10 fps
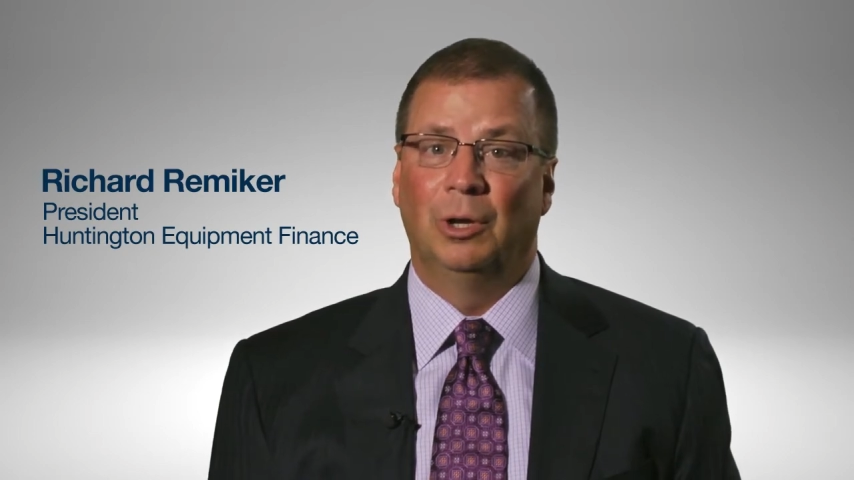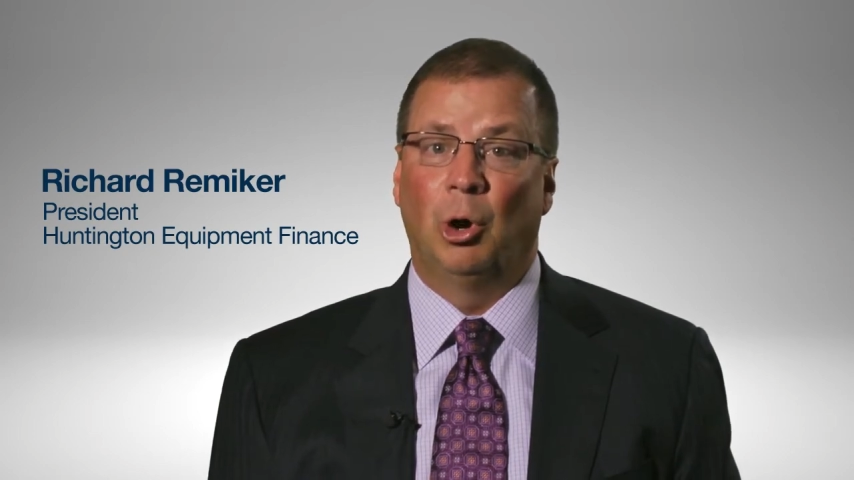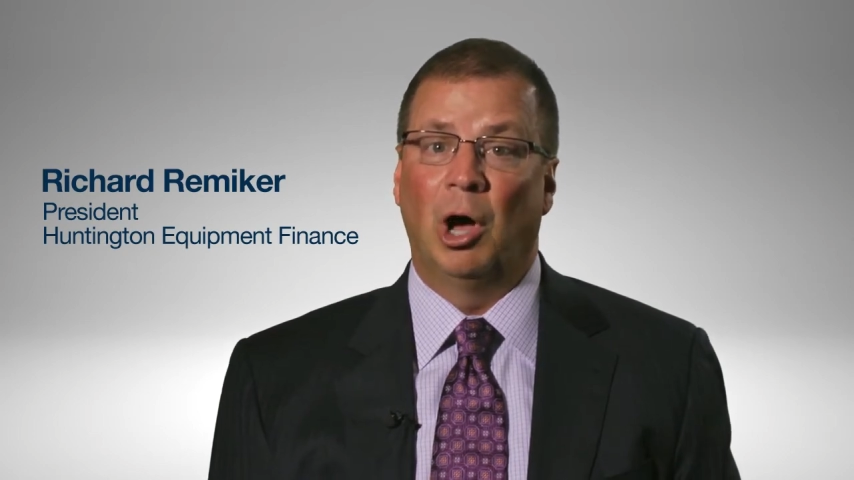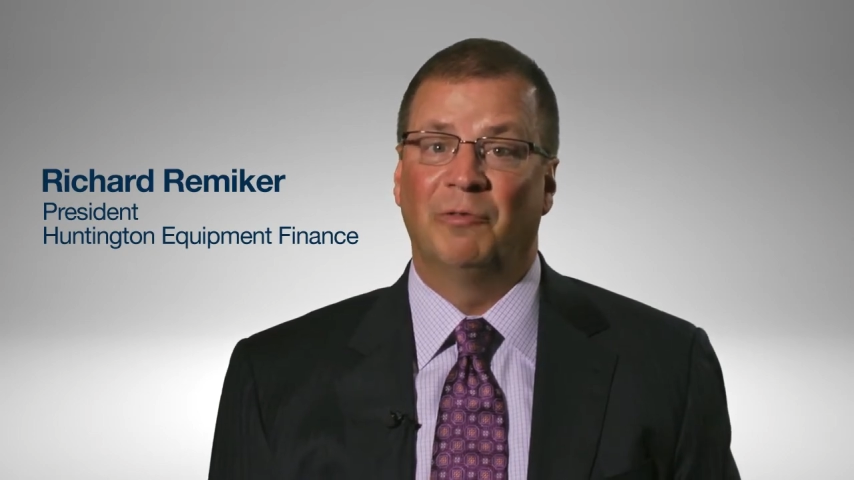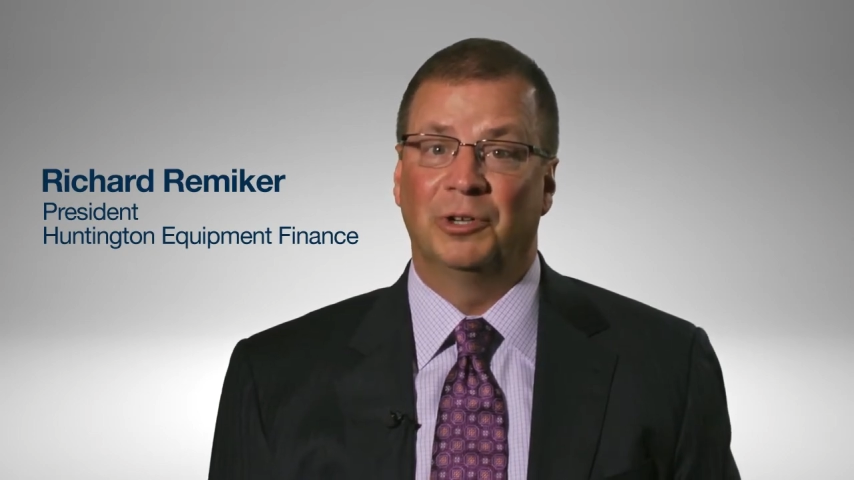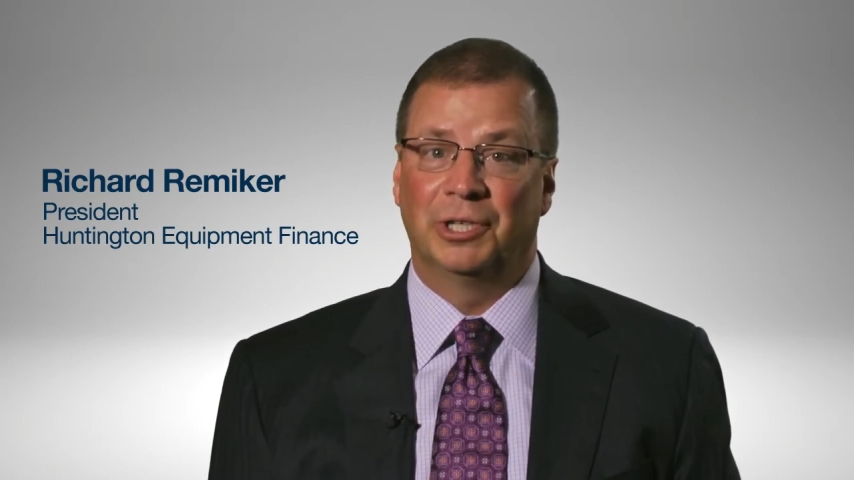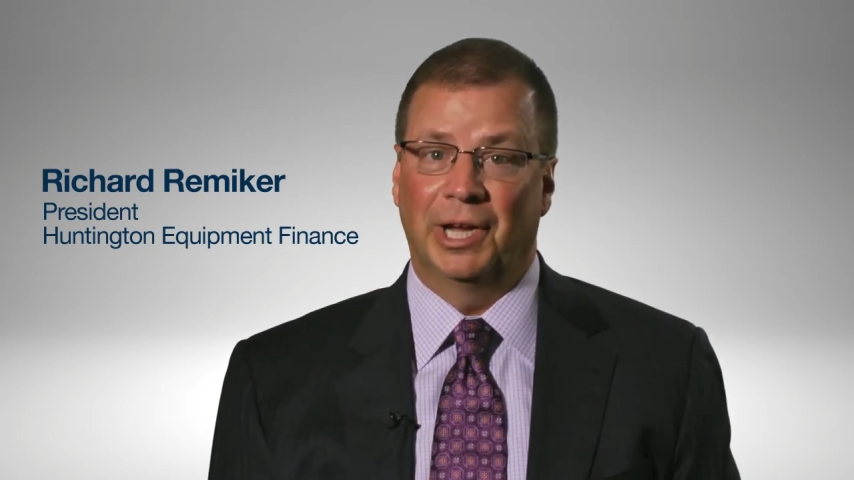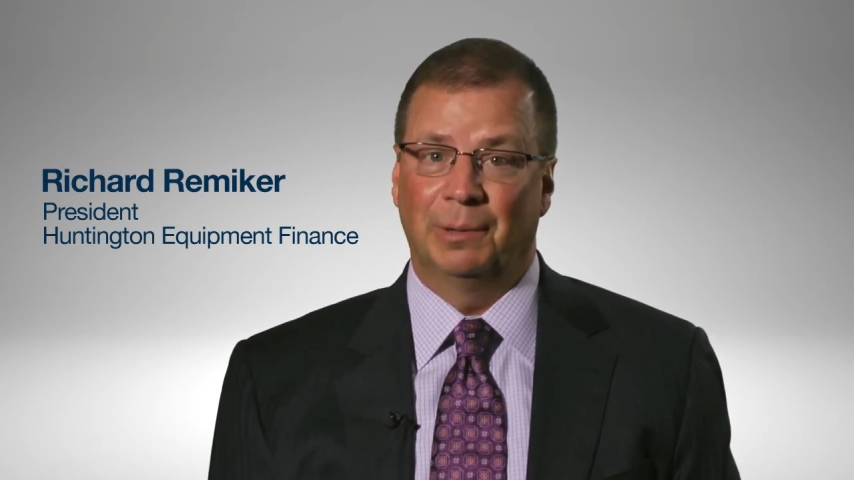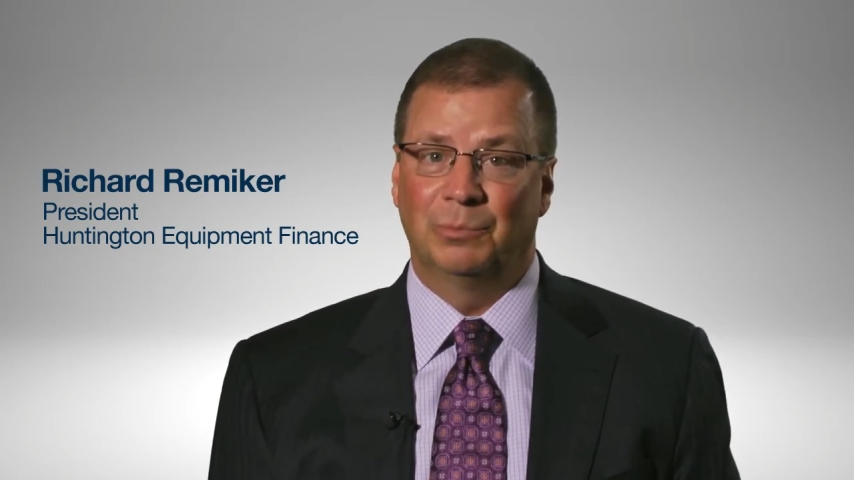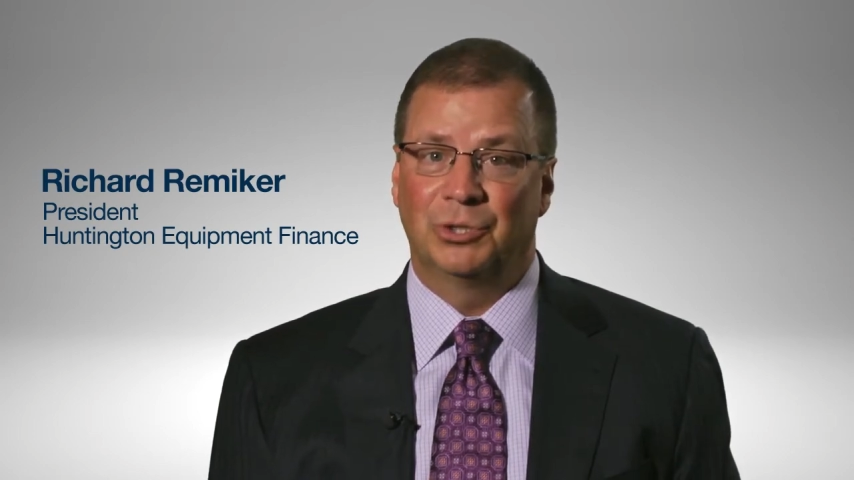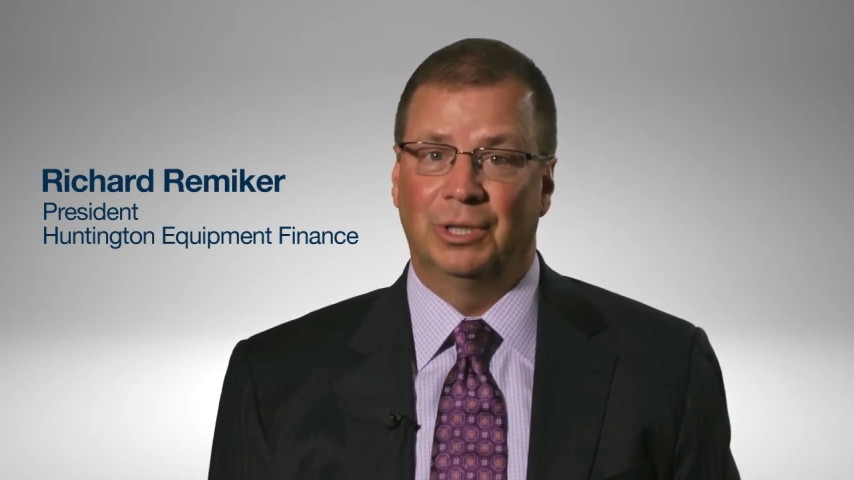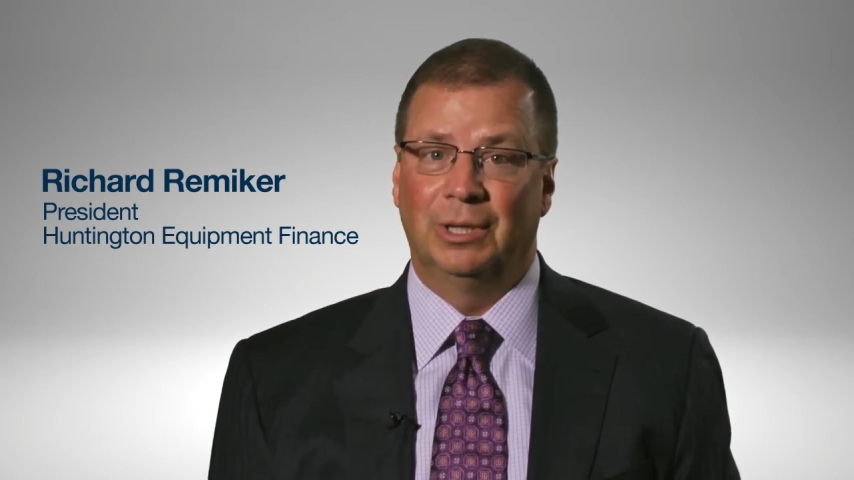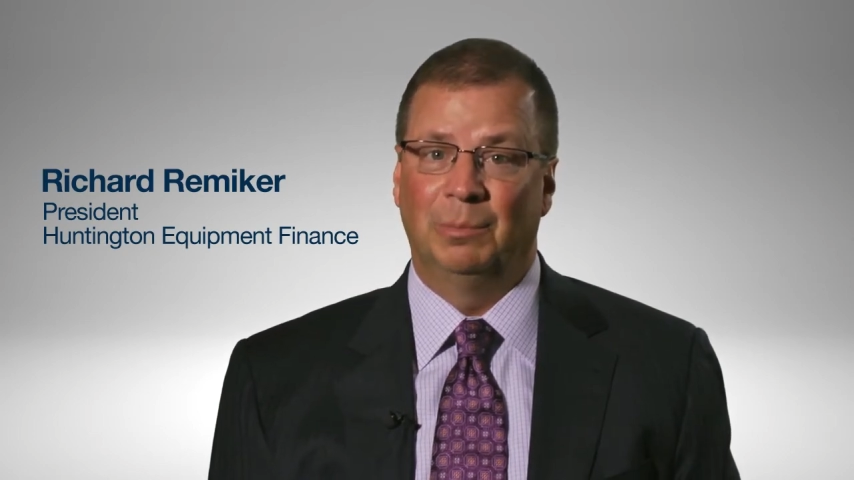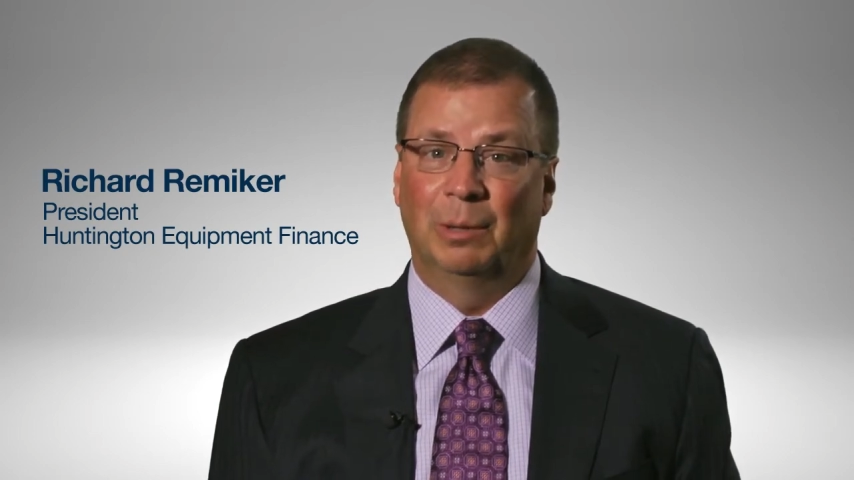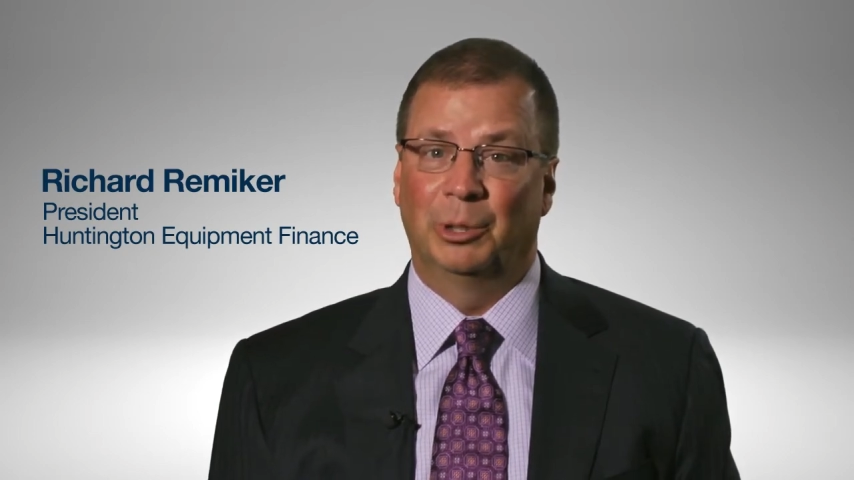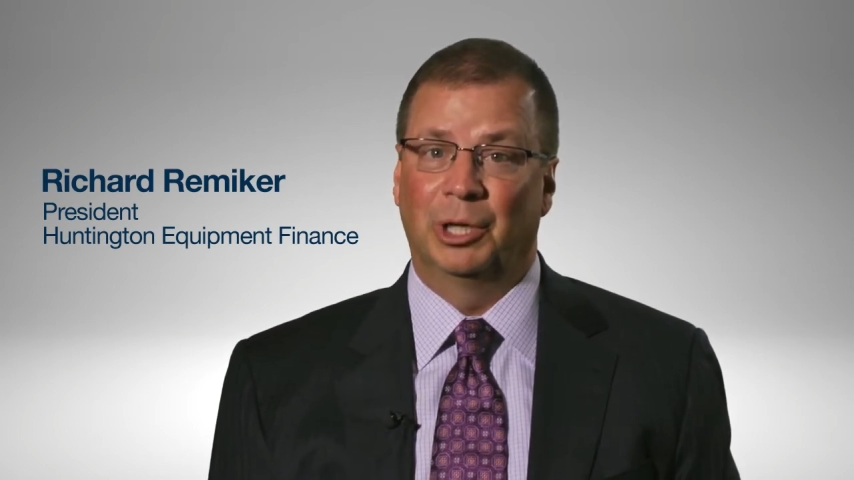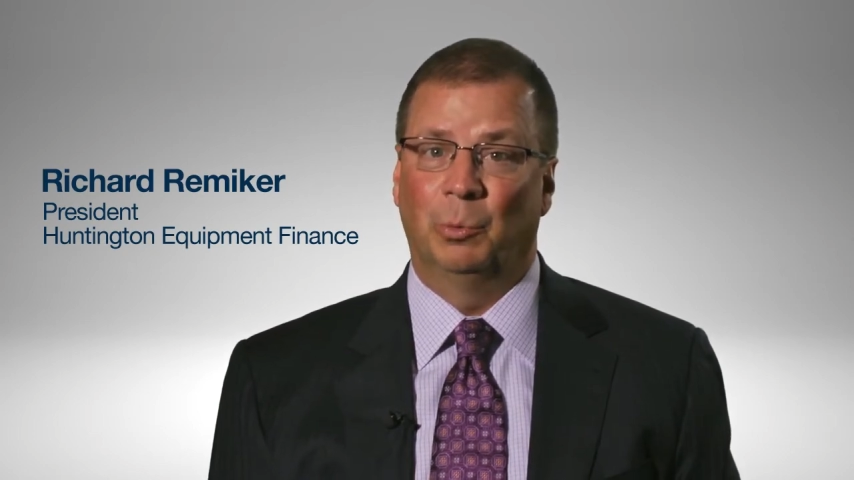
oftentimes be able to